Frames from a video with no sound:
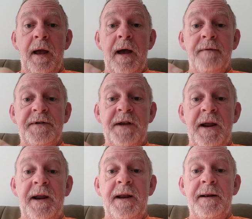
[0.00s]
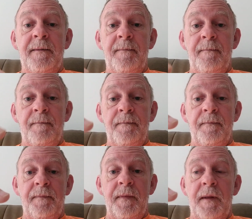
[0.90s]
I've seen
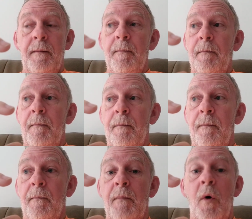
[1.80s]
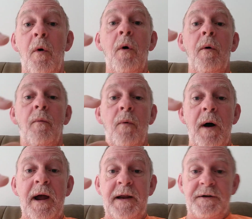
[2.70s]
more
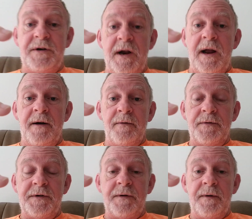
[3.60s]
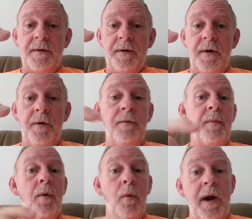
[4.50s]
white channels
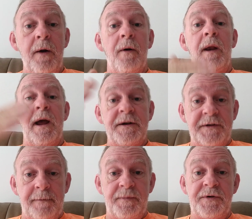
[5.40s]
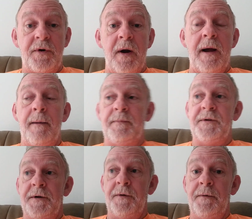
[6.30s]
whom we are less
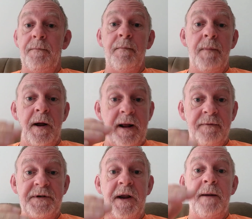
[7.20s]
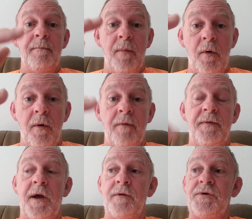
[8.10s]
subscribed to, but I've seen more
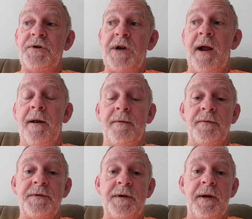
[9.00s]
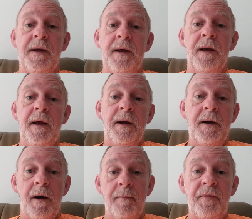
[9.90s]
of those channels
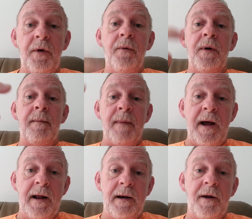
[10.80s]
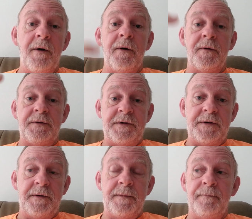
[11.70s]
come through in my
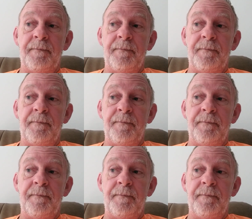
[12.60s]
alerts